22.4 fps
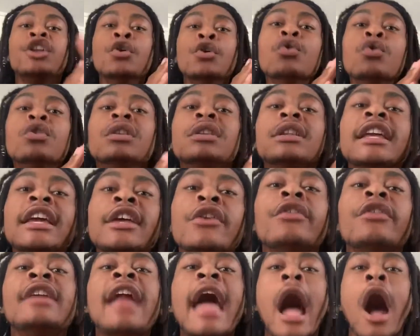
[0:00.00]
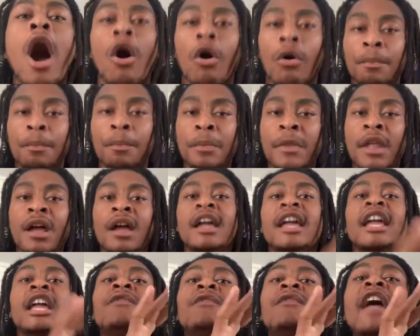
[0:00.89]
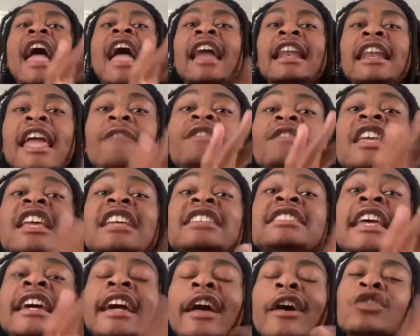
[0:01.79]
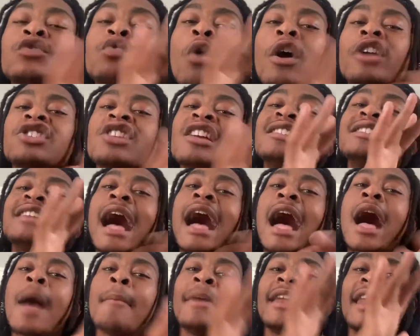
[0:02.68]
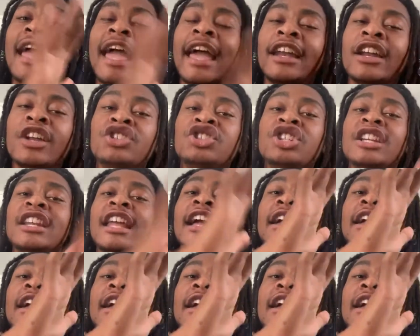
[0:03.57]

You the leader now. If and if these niggas want your time and energy,